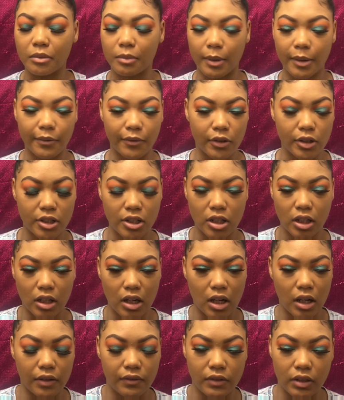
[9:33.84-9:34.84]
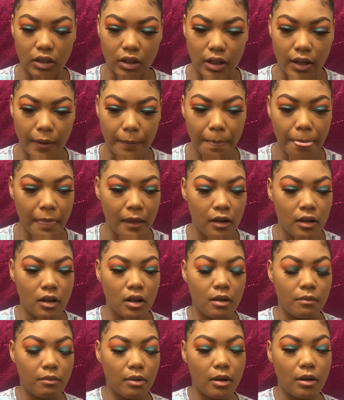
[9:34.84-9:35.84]
my boy should not have done that,
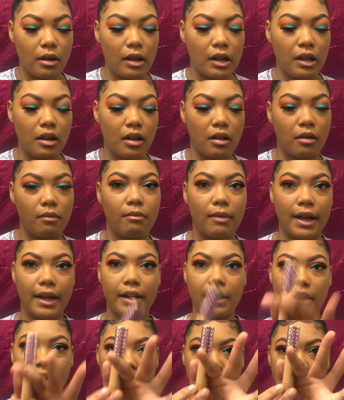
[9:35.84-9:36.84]
but my